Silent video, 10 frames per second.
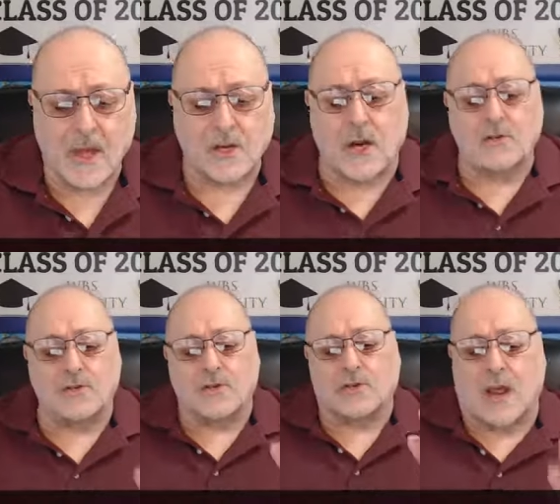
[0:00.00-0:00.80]
to
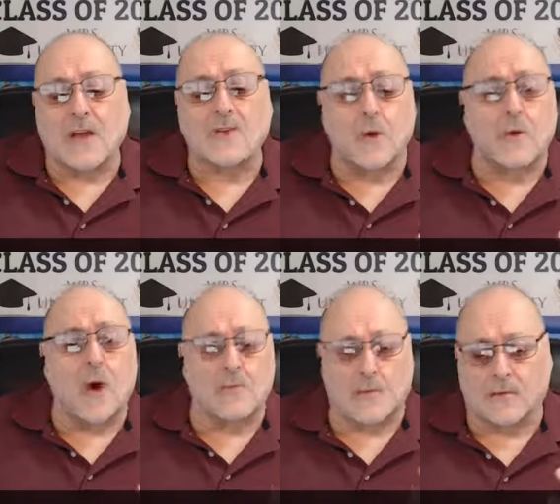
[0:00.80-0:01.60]
understand the
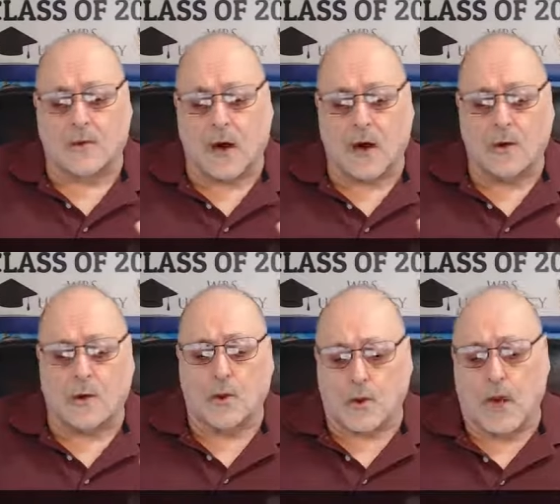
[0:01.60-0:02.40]
realm of God
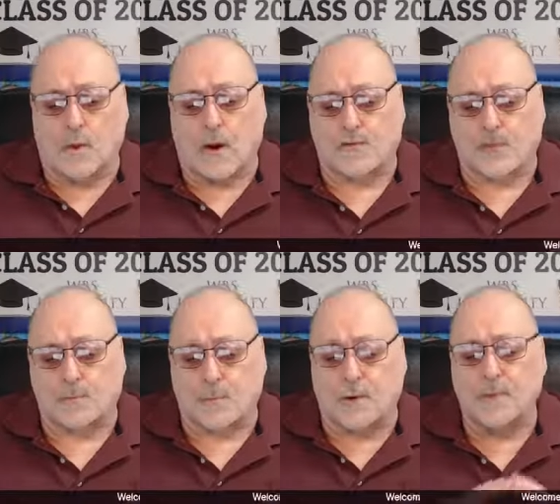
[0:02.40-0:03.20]
or the realm of
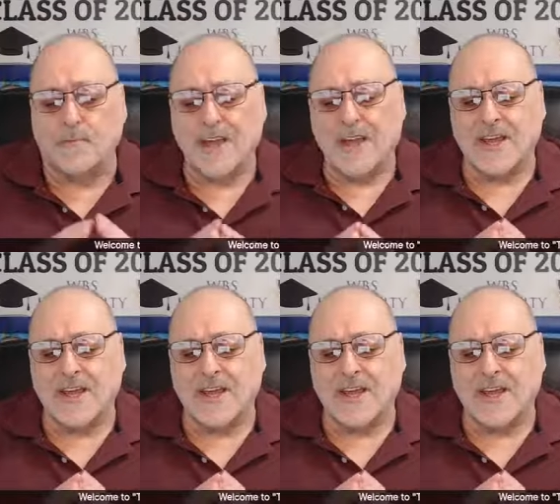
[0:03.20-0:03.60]
spirit,